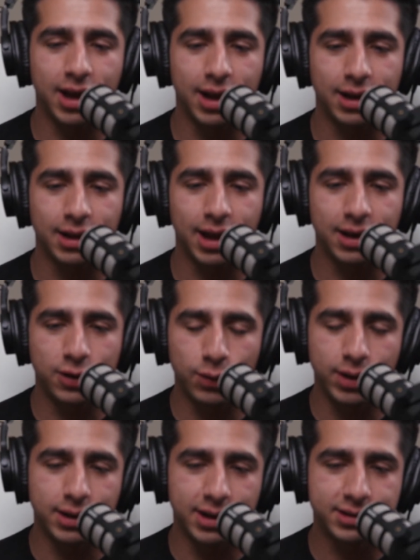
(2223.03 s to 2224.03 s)
and like
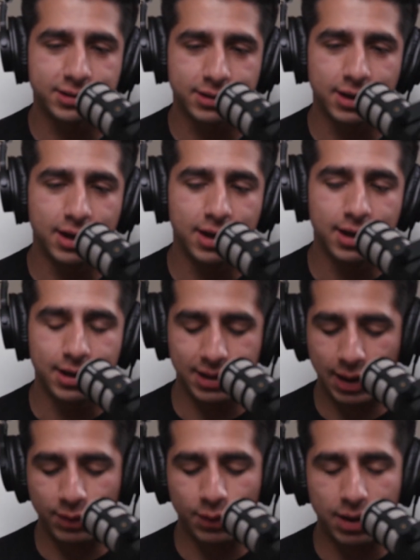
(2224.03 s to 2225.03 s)
doing this.
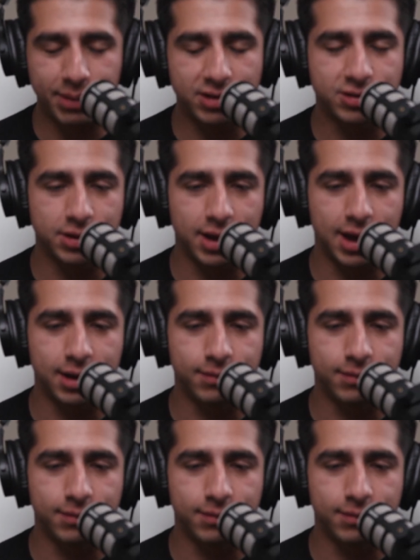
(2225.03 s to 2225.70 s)
Like we want to make sure that